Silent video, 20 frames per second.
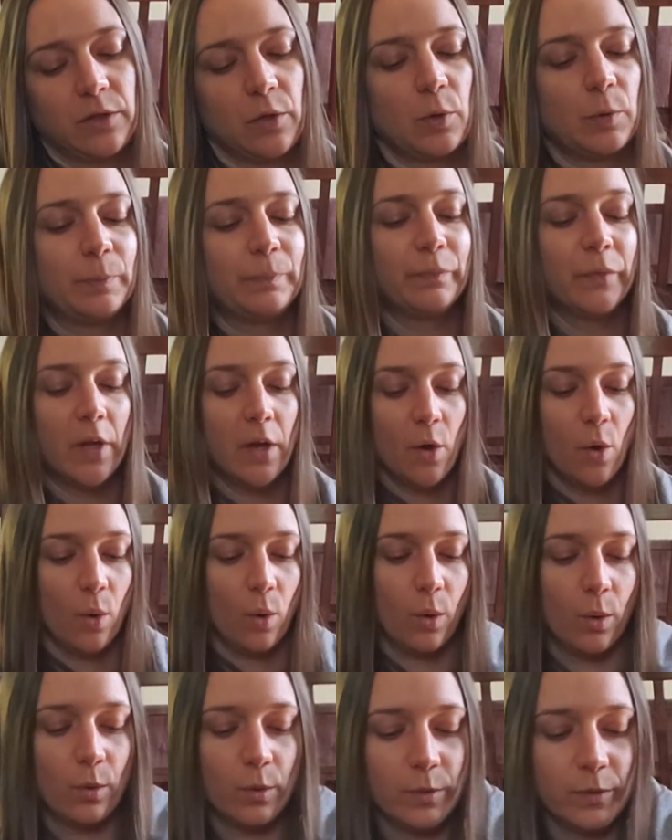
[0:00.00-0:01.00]
though.
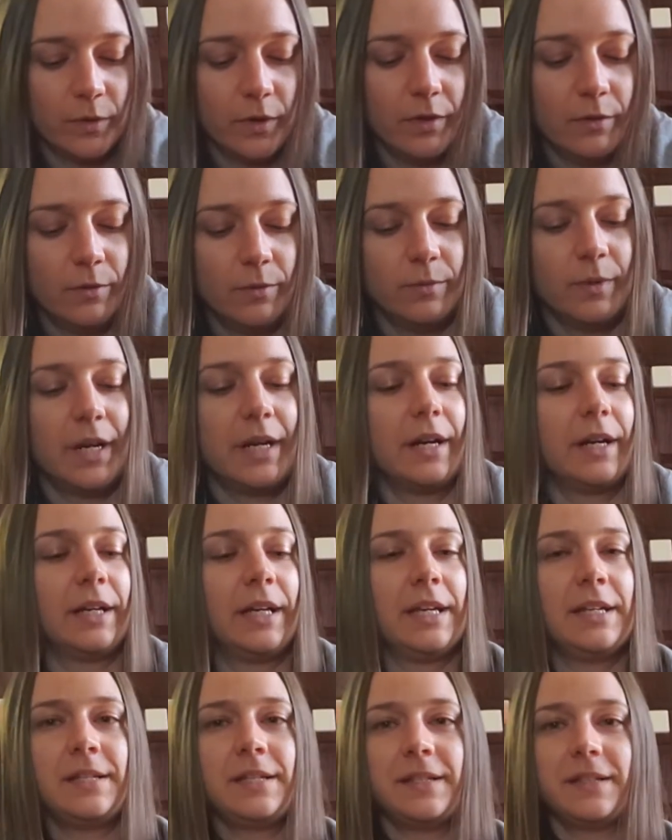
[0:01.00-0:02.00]
Oh, red
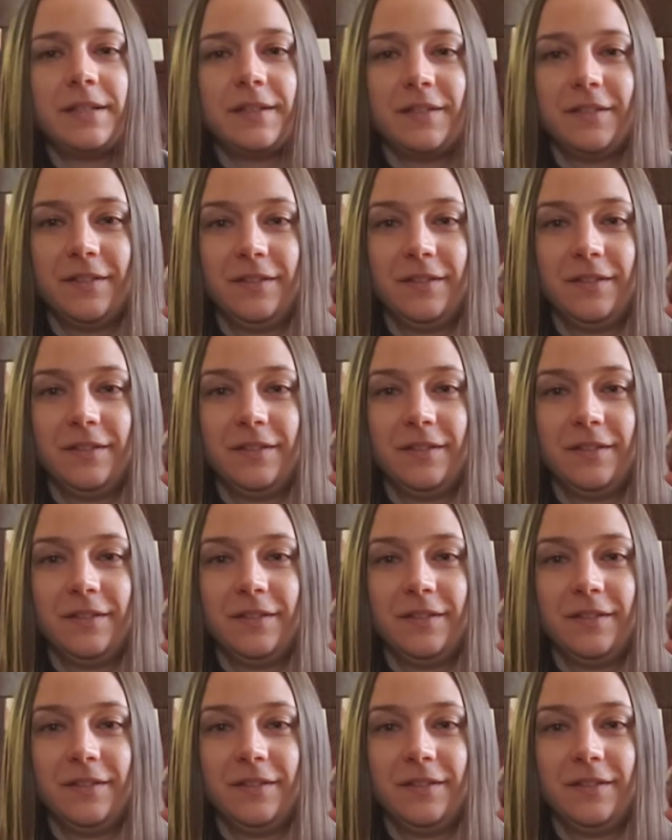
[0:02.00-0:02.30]
onions.